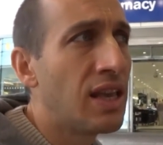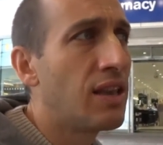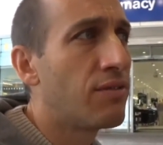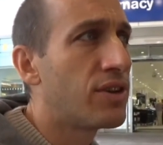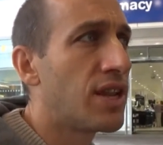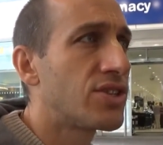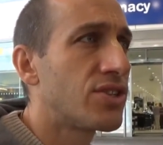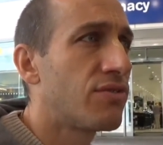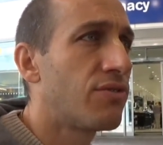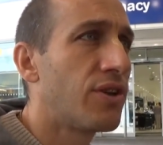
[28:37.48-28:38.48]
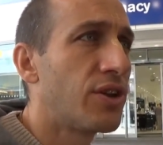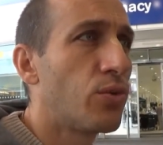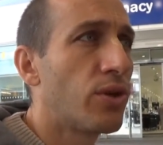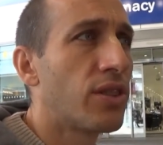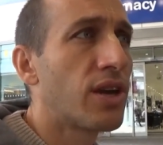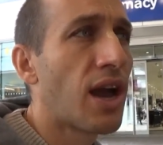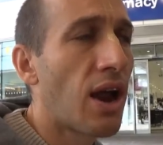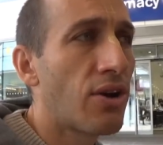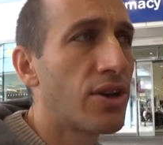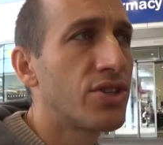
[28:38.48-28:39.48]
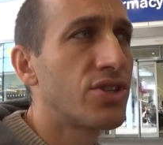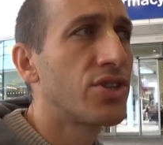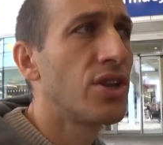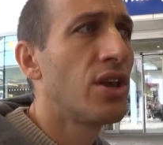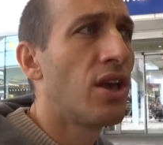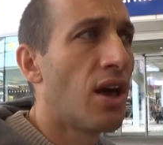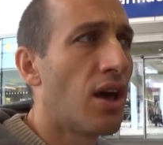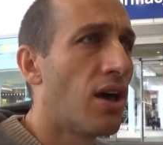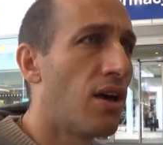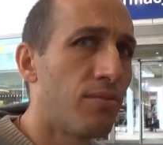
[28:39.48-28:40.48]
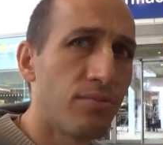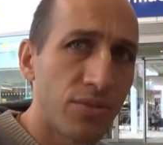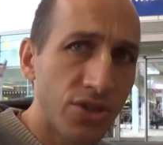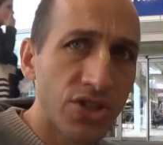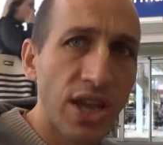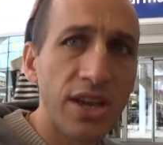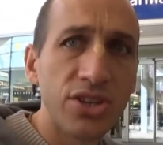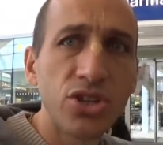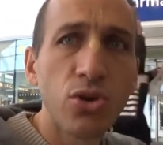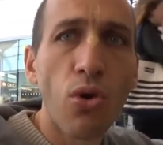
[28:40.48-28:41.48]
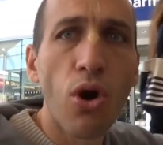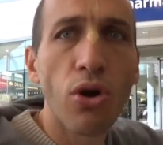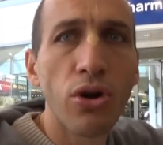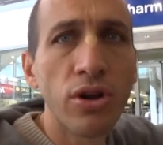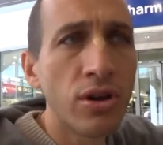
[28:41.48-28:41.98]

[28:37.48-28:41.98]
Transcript: If it doesn't fit with the current status quo